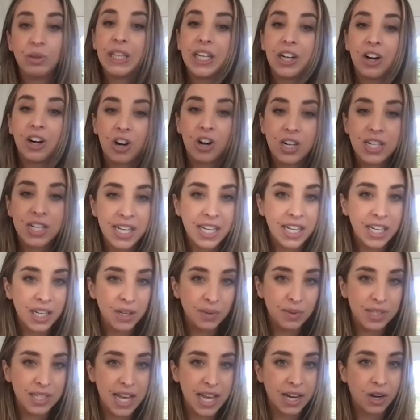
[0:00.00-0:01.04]
I really earned
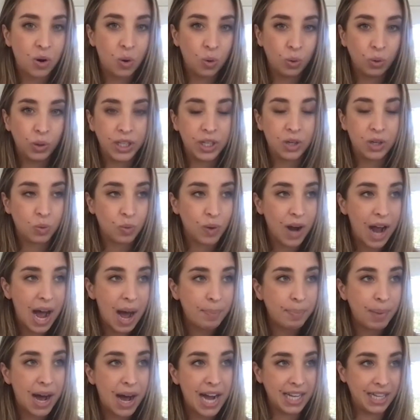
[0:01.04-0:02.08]
it. It was like, holy
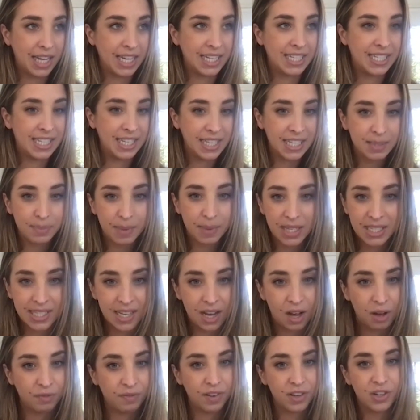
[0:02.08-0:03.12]
crap, I like did this
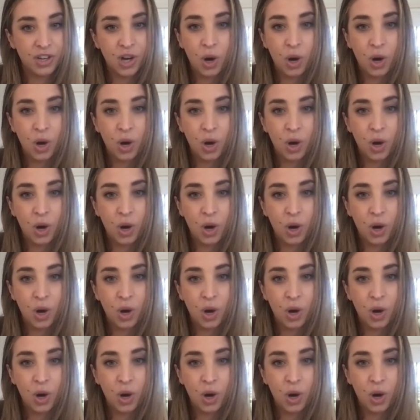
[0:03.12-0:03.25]
myself.